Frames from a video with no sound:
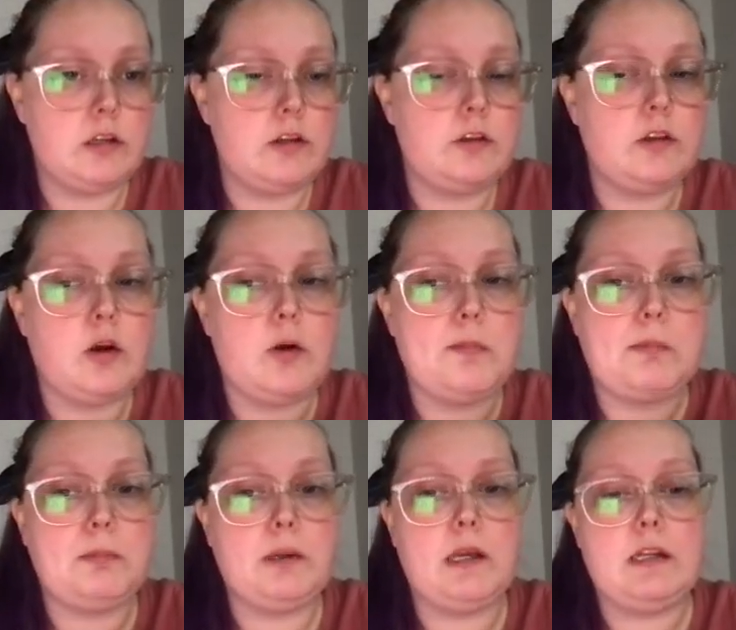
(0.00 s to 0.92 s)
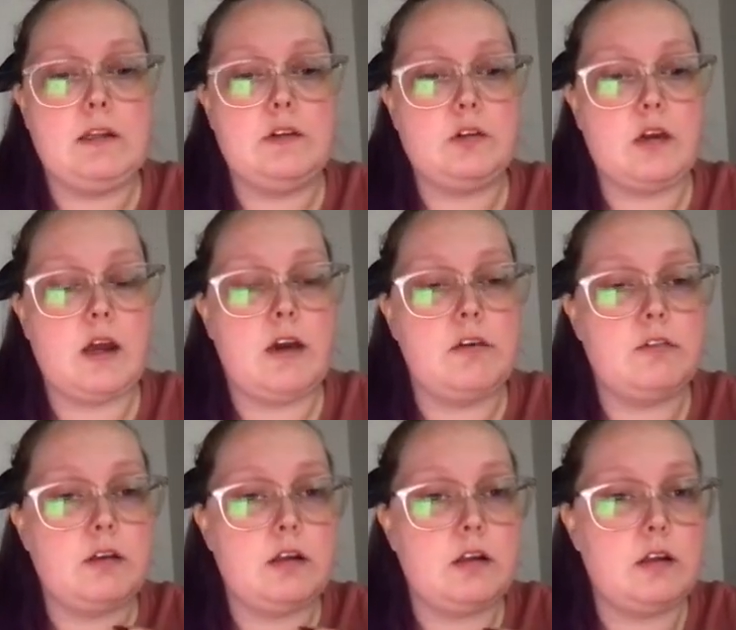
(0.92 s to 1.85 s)
So, my plan is to have
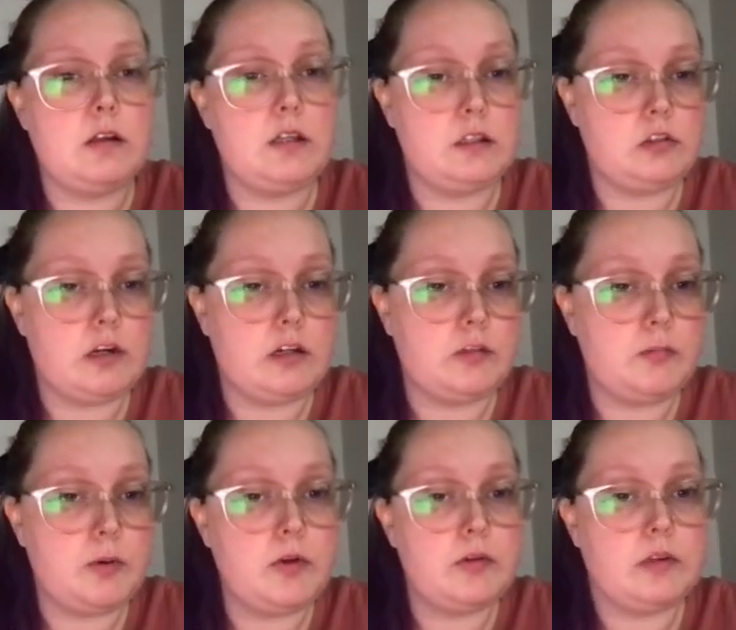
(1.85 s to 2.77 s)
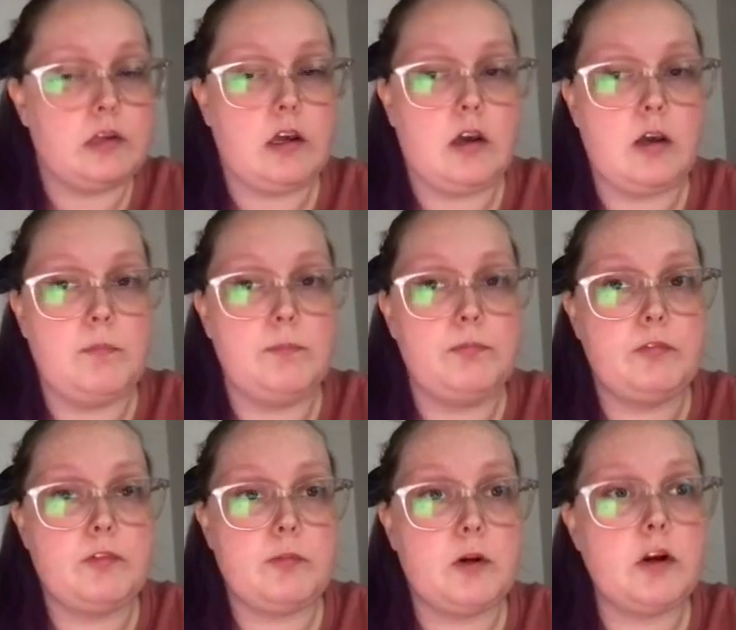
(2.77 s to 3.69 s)
an interactive post
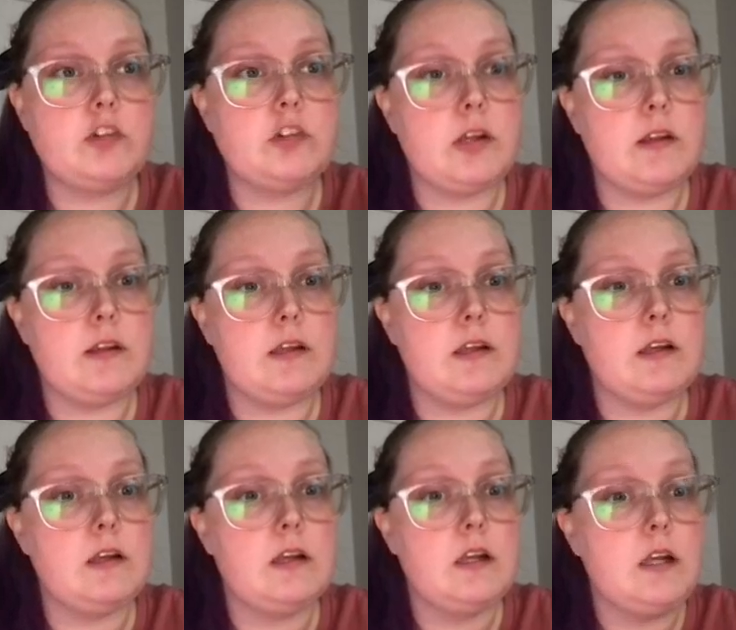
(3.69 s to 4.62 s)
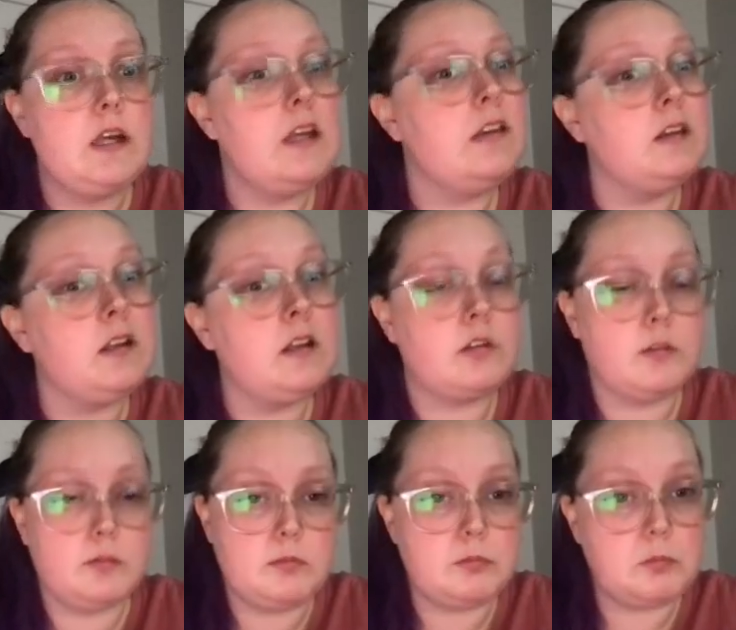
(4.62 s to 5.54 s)
for March and then in like the
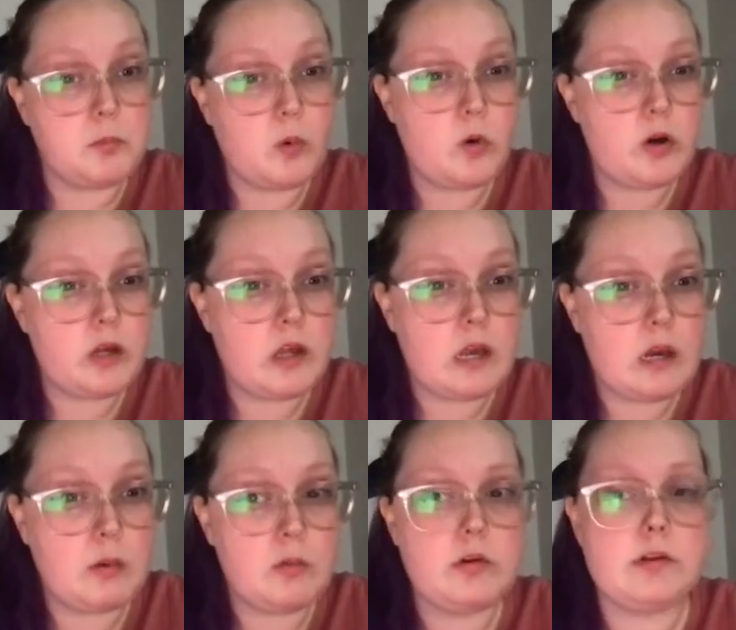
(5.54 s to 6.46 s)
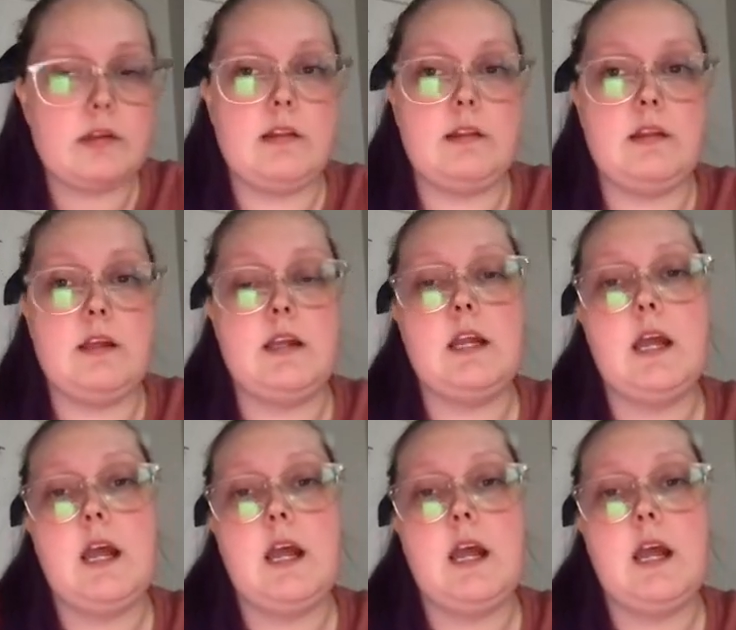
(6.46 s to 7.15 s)
morning hours and then